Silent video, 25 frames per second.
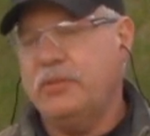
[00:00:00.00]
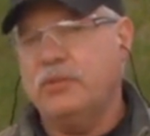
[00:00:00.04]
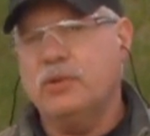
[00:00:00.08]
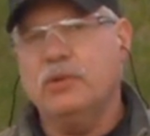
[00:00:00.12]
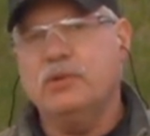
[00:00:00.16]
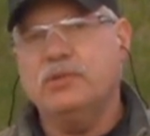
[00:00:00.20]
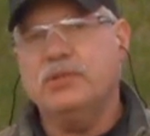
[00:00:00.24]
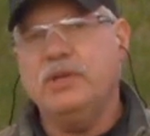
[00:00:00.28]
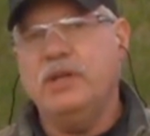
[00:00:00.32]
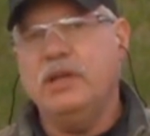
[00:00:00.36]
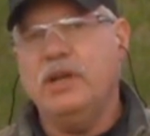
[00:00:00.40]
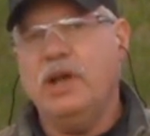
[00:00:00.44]

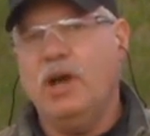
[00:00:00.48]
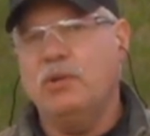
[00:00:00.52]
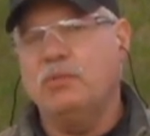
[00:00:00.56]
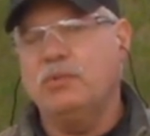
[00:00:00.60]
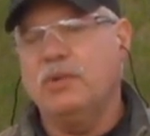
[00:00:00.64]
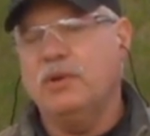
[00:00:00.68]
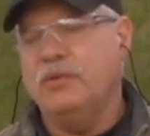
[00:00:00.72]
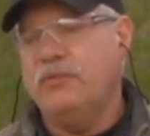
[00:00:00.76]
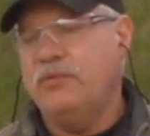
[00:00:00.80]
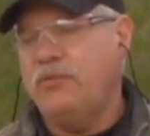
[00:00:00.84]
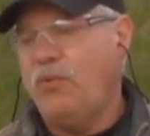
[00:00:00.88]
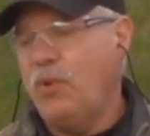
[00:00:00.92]

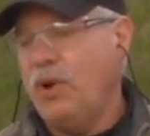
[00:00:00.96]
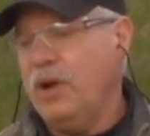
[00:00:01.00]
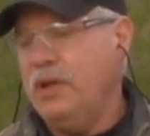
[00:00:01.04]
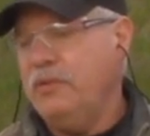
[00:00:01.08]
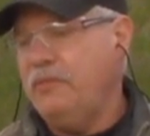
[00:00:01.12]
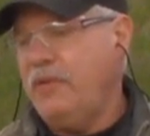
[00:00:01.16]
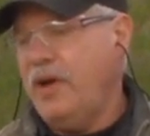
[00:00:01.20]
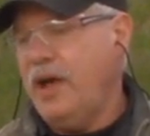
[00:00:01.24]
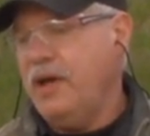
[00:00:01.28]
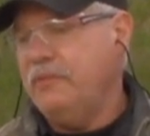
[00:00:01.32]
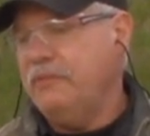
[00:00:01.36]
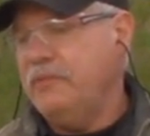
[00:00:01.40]

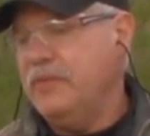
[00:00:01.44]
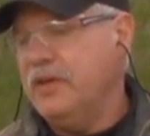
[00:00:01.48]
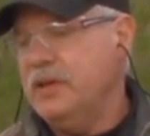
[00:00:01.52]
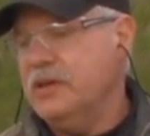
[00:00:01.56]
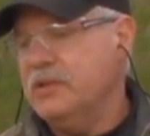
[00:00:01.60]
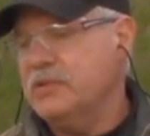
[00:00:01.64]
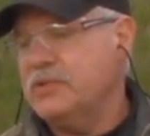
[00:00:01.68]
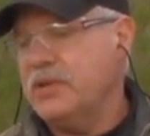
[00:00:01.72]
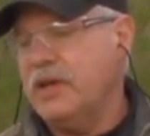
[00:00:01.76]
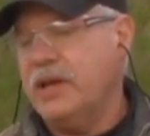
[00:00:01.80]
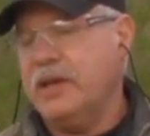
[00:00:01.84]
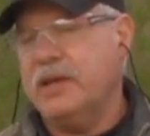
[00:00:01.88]
1,345
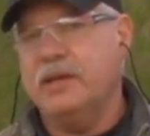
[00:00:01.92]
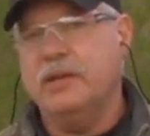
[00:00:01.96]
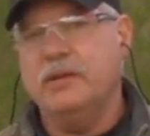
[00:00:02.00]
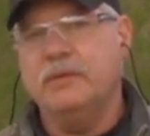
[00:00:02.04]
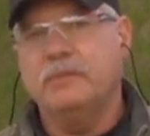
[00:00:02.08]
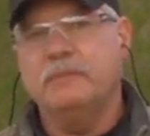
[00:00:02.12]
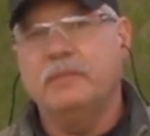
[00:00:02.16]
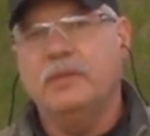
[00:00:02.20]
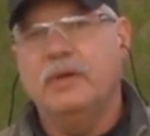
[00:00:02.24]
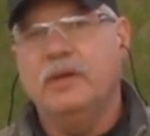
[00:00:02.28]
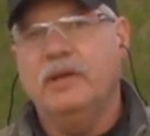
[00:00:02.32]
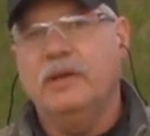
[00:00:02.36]
feet a
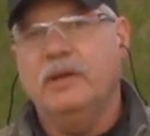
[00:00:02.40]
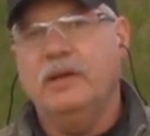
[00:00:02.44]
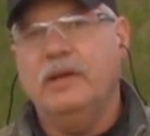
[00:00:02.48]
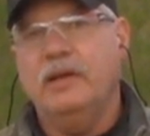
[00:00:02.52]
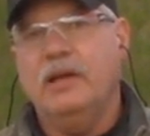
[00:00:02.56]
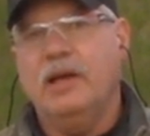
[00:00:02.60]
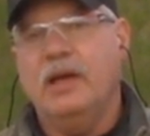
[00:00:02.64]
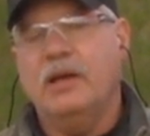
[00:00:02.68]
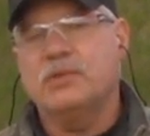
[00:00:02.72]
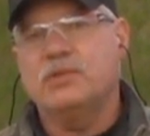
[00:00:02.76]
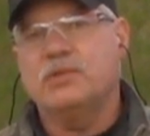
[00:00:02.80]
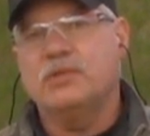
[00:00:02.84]
second.
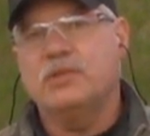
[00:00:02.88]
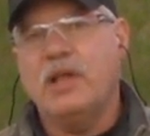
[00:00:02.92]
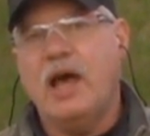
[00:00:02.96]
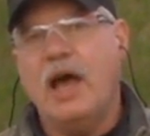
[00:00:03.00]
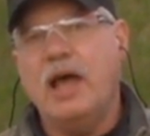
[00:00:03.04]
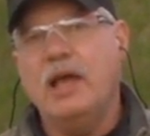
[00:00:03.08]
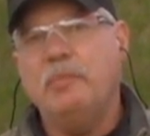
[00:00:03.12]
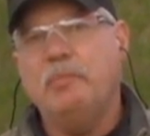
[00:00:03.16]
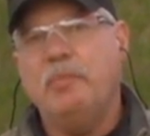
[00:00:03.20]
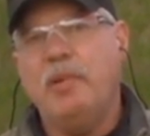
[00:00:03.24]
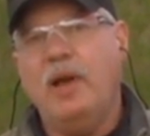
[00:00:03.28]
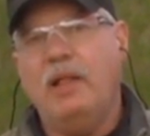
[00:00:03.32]
It has
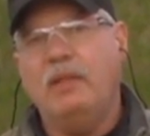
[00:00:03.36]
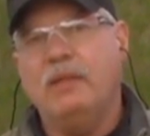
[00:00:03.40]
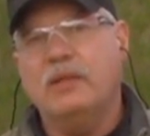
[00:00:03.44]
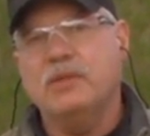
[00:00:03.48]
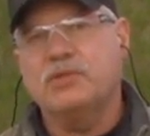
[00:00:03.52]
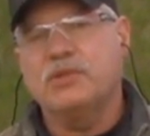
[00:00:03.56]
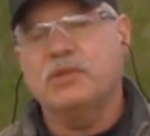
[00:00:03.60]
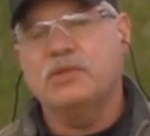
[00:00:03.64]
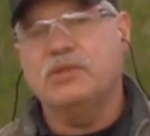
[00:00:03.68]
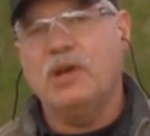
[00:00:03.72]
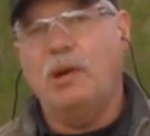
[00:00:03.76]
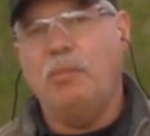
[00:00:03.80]
nine
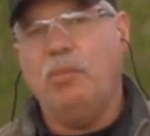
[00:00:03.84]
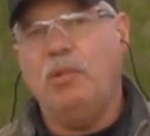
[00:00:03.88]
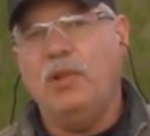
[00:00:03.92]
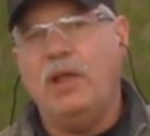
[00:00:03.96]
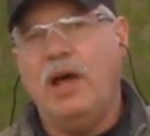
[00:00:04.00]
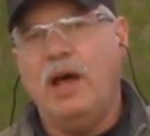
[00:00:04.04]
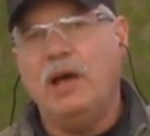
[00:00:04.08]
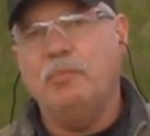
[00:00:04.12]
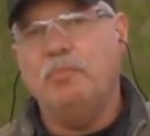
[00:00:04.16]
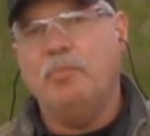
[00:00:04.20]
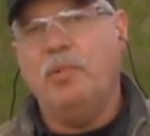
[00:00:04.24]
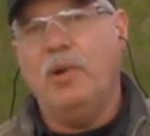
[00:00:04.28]
pellets of
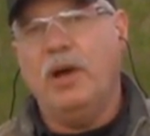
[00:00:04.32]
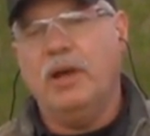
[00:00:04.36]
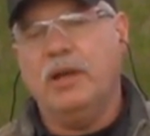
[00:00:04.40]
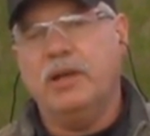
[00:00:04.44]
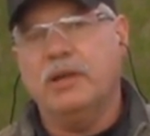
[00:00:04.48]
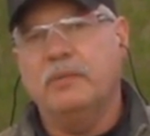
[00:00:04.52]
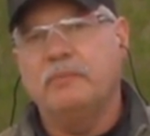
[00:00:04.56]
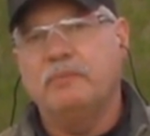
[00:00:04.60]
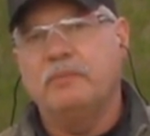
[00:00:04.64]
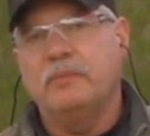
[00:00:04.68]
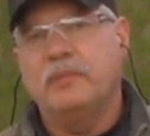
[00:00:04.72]
double aught buck,